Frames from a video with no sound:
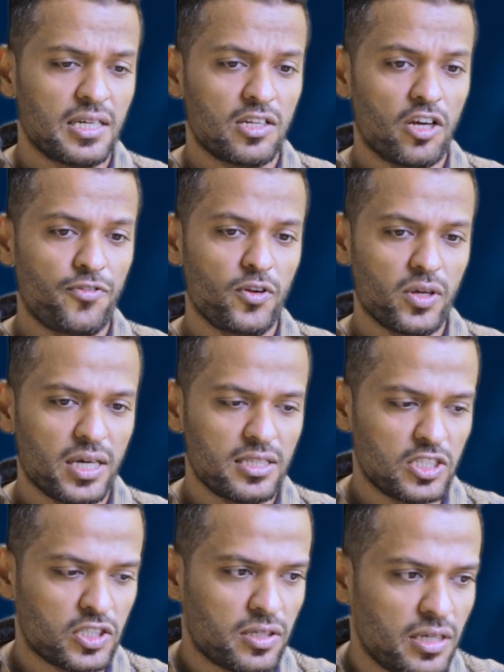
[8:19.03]
Now if you look at
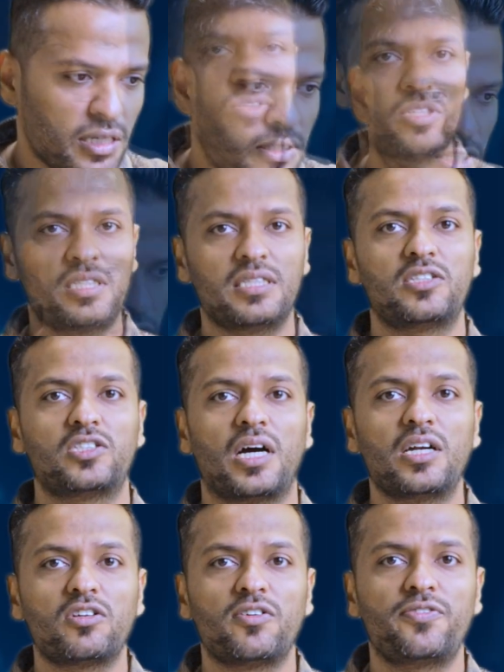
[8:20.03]
the screen, this is a
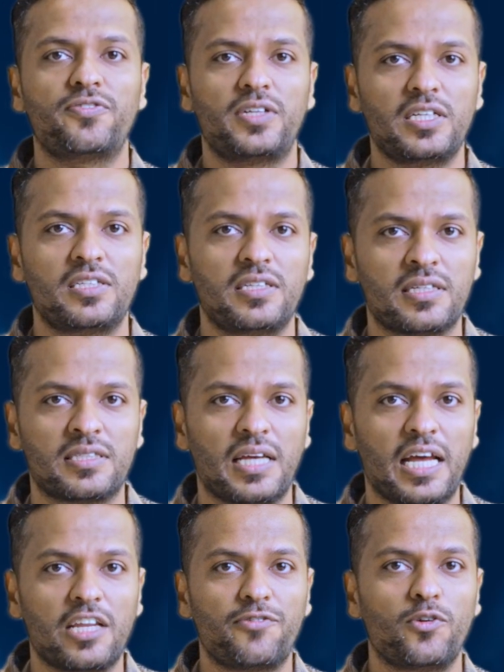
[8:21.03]
chart of TCS,
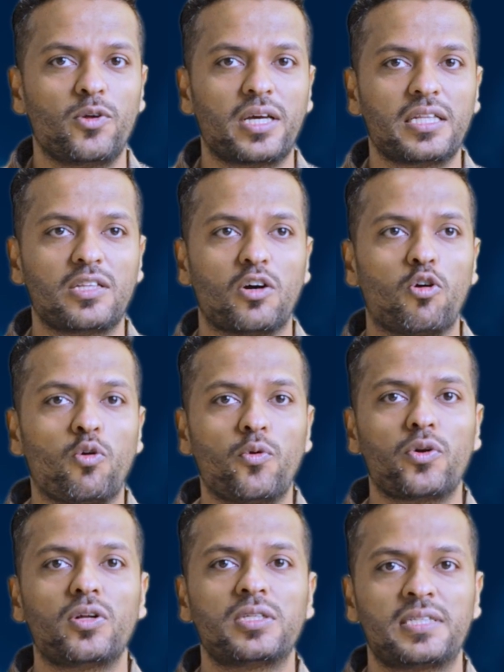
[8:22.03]
and if you look at the
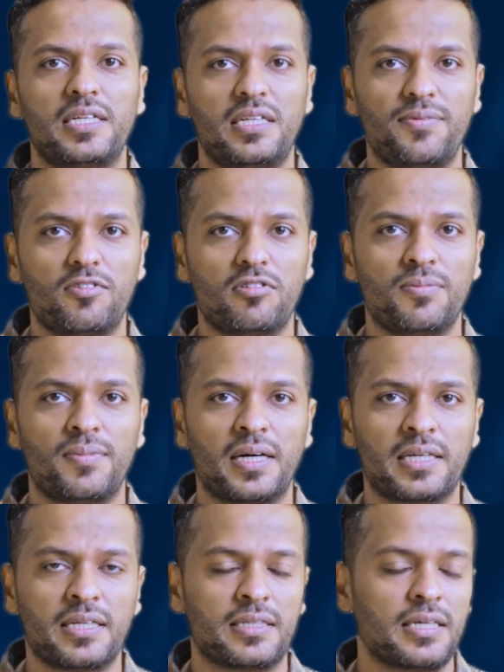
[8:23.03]
overall sentiment of the
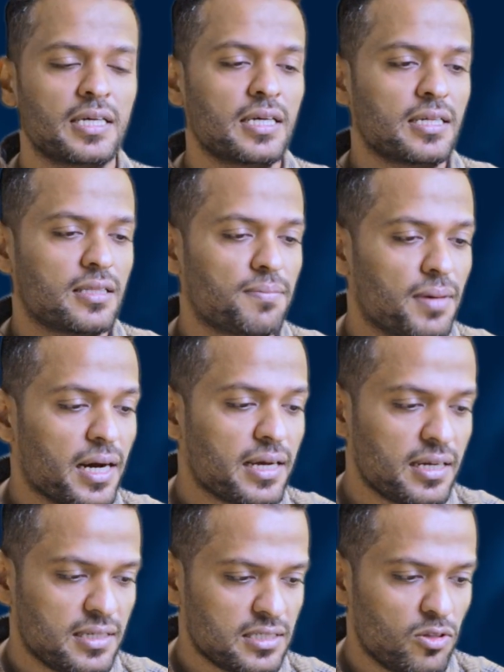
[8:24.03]

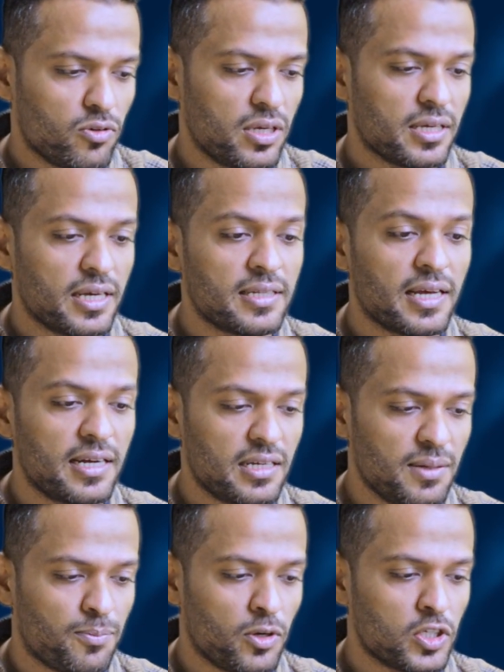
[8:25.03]
market is looking
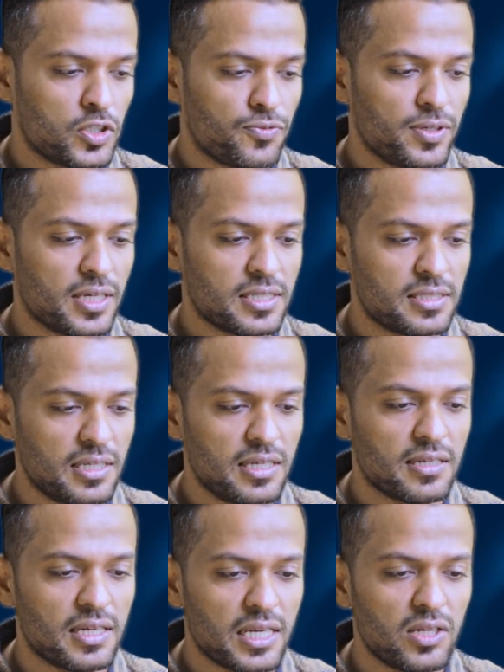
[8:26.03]
inherently bullish. We are
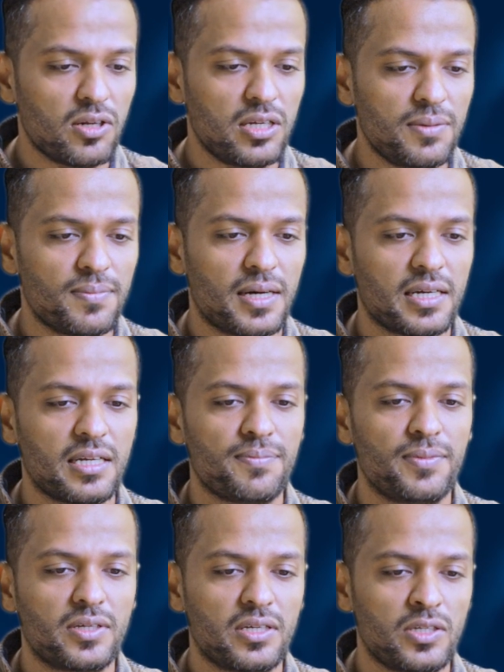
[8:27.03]
seeing regularly market
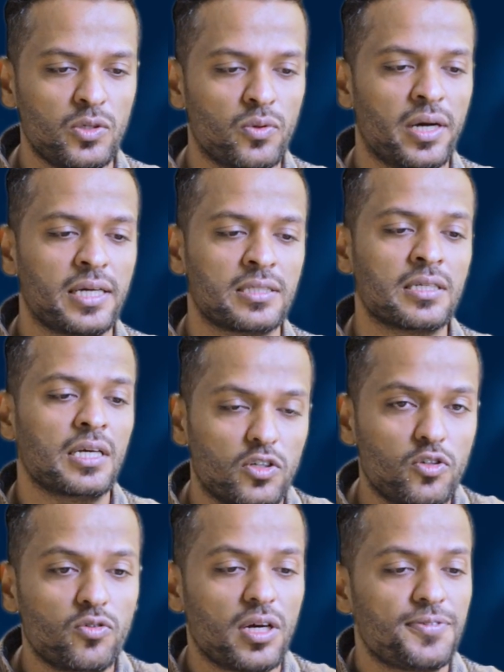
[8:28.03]
making new highs.
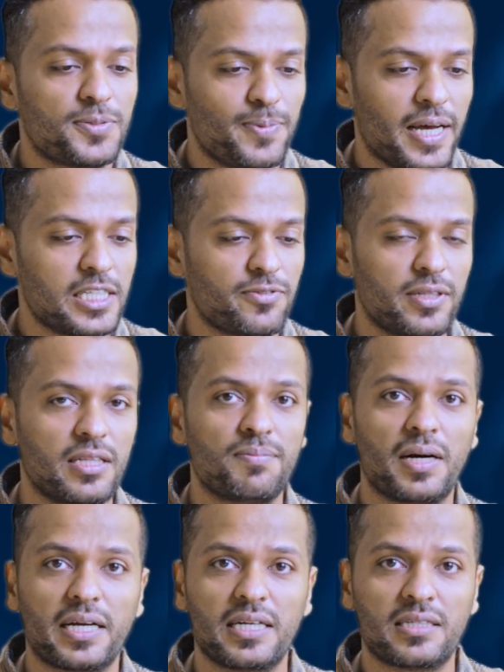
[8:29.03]
You do have spans when the
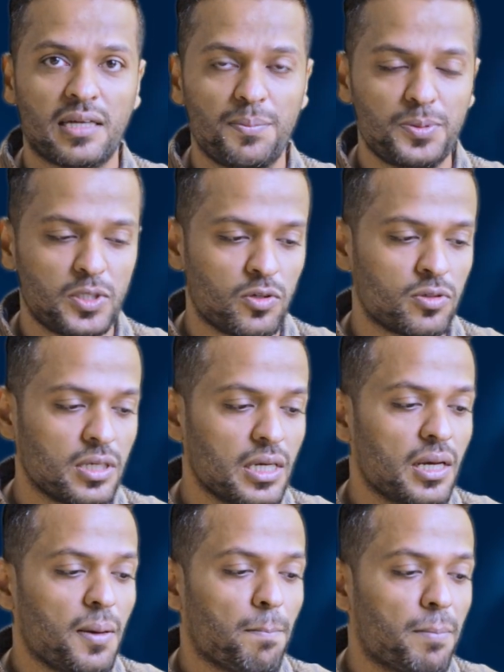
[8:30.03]
market comes down,
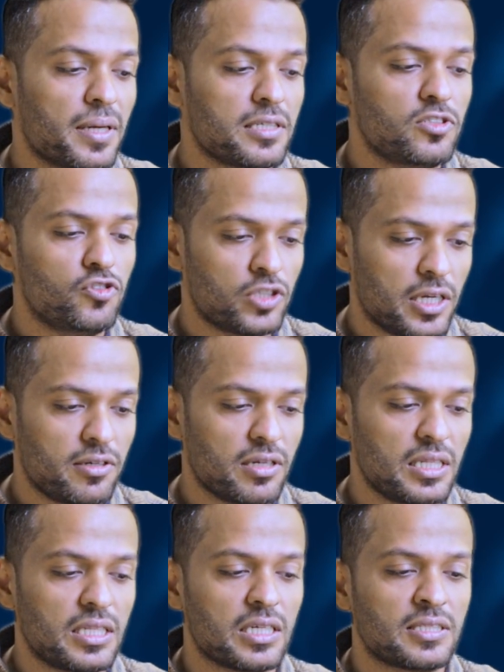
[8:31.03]
but in
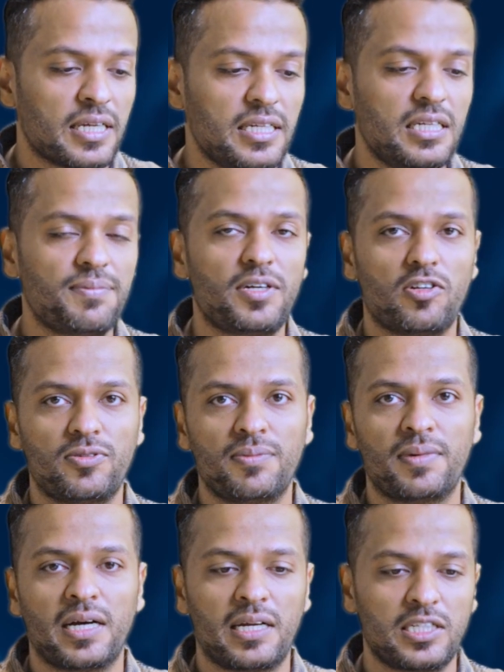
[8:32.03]
general the sentiment of the
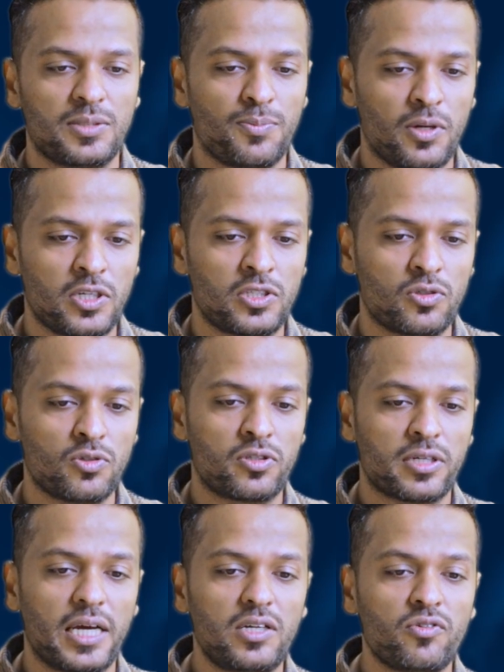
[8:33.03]
market is bullish. So
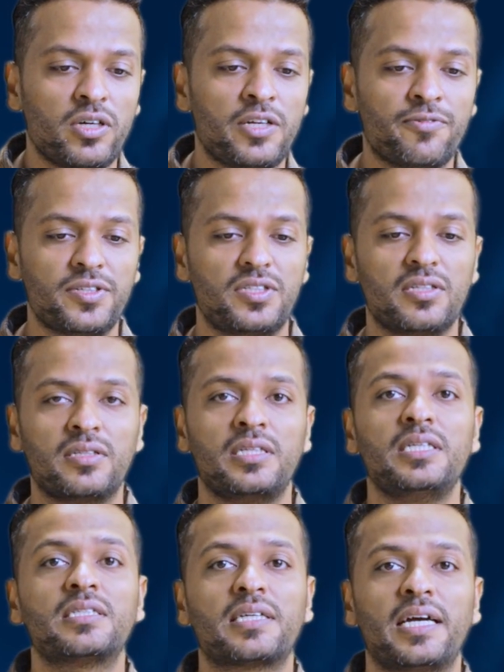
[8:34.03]
try to invest in
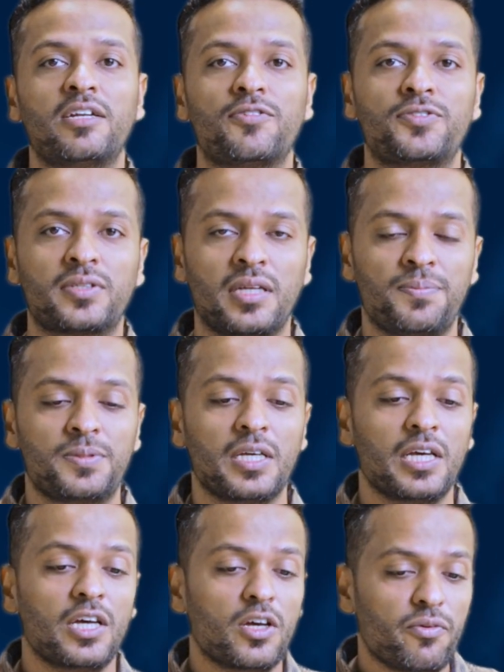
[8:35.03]
these kind of scripts
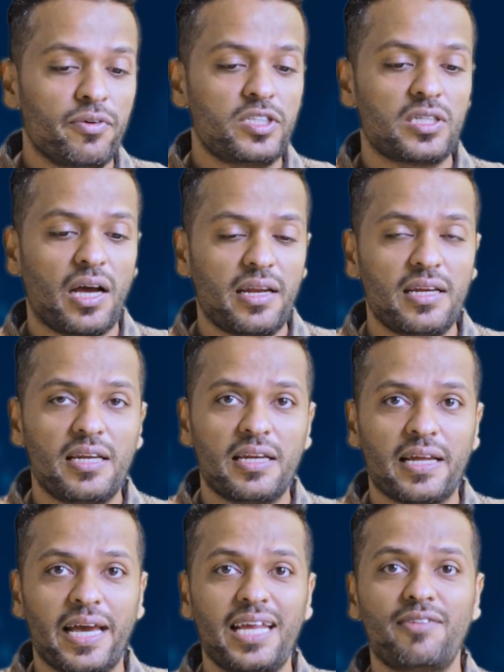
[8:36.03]
which are
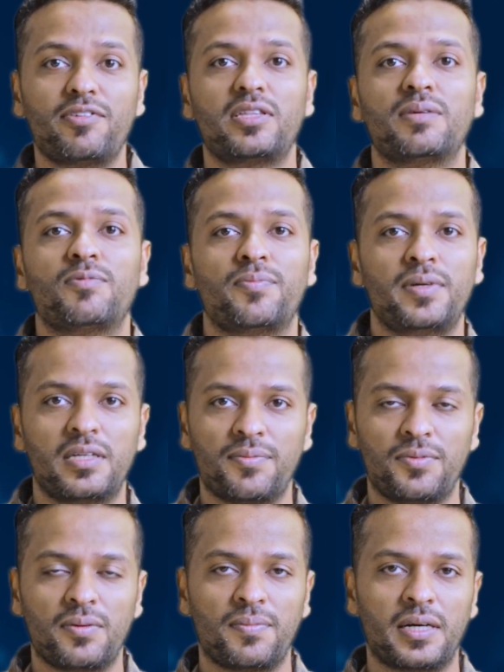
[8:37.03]
in line with the momentum
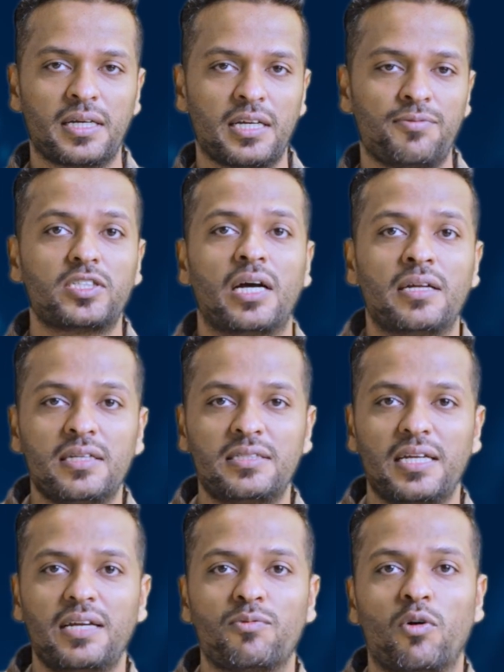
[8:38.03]
of the market, which
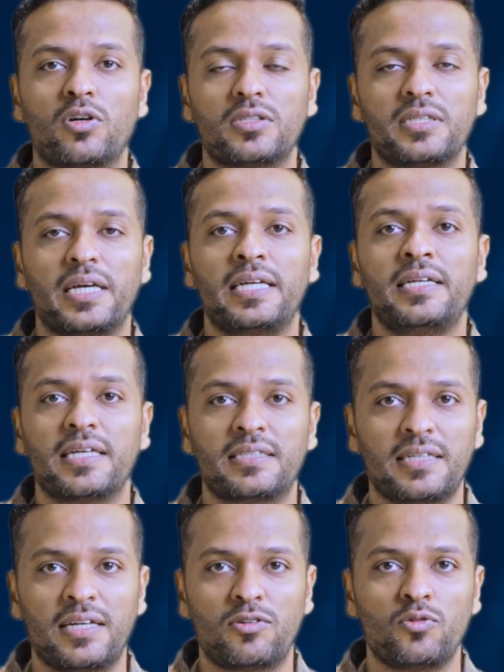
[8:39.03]
understand what is the index
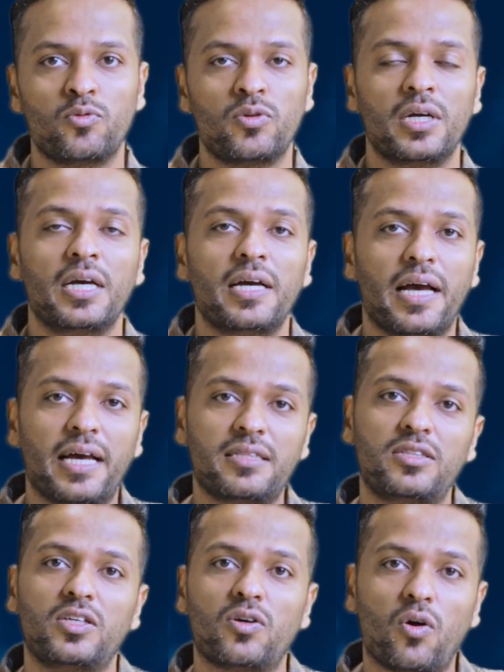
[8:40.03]
trying to do,
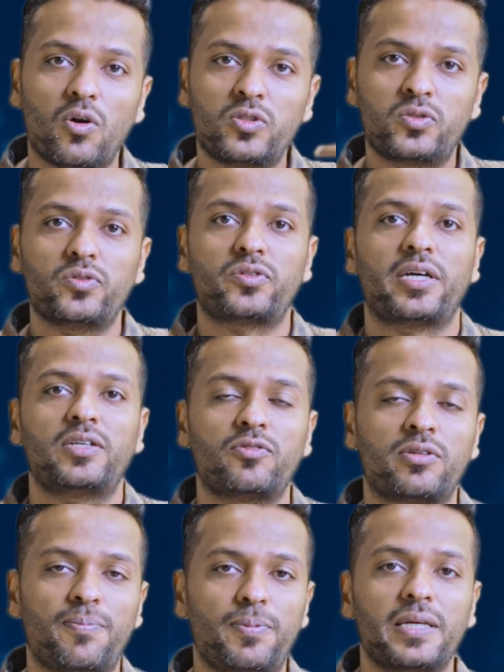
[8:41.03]
and they also try
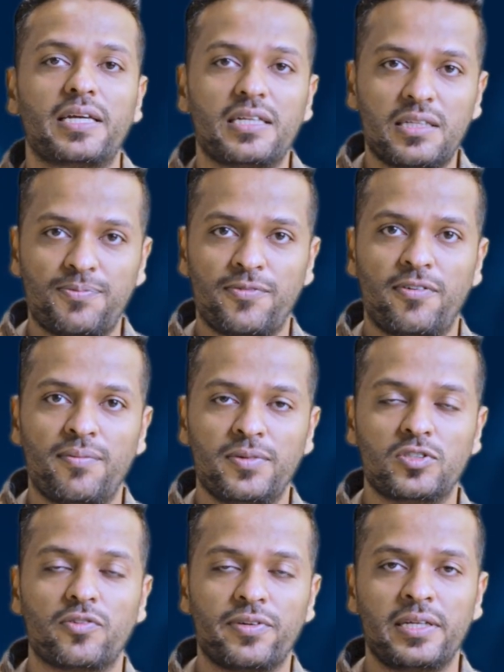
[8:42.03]
to replicate the
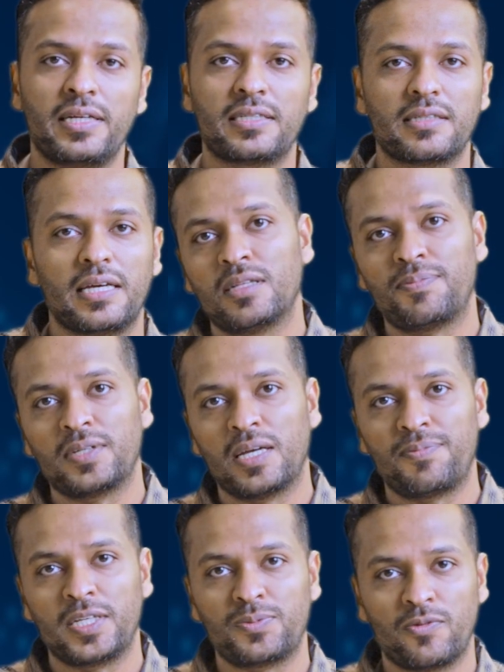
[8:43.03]
performance of index in the
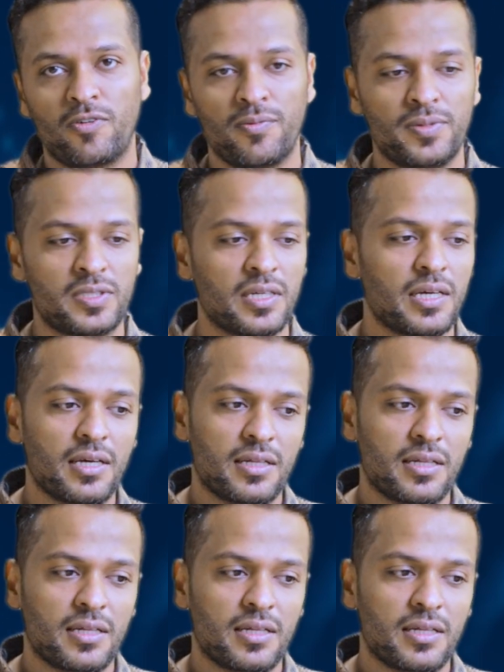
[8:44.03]
share price performance.